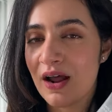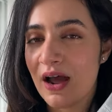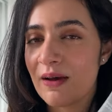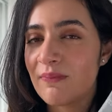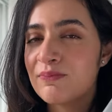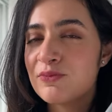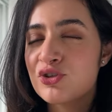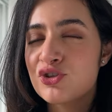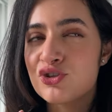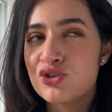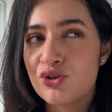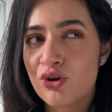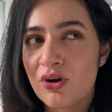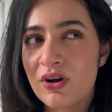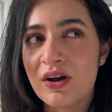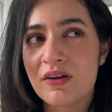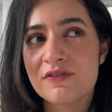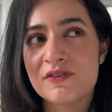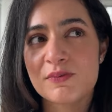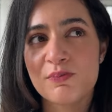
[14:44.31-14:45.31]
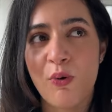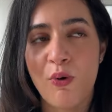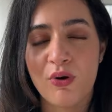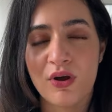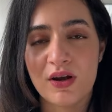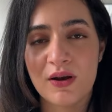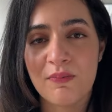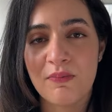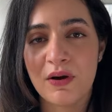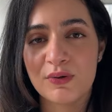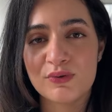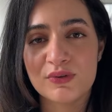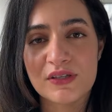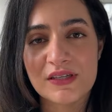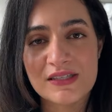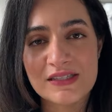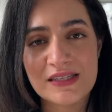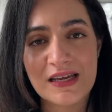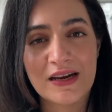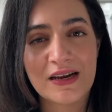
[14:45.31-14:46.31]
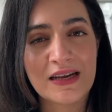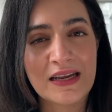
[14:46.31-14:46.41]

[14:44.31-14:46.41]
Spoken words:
I'm sure I've spoken about this